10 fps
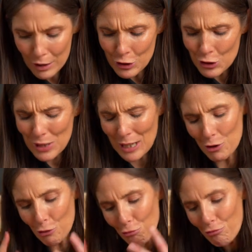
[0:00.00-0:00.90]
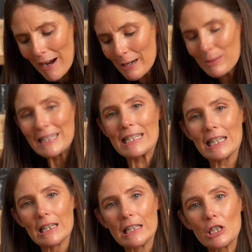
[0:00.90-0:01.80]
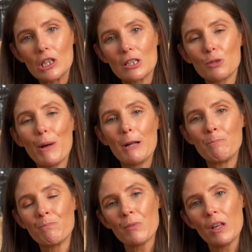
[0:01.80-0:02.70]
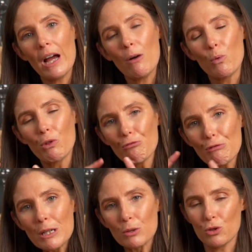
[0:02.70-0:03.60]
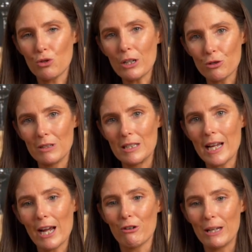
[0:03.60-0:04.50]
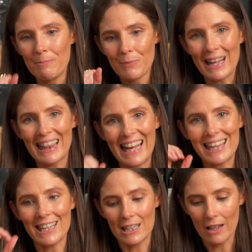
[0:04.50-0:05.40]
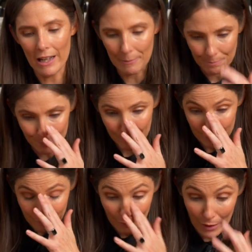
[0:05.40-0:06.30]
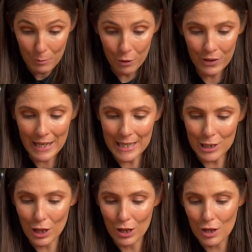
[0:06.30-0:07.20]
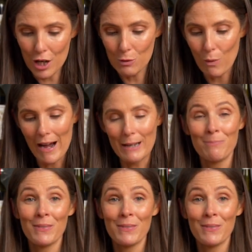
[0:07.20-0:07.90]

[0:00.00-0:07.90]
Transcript: Just incredibly delicious, but with real structural integrity, length and line. Moving into the third wine,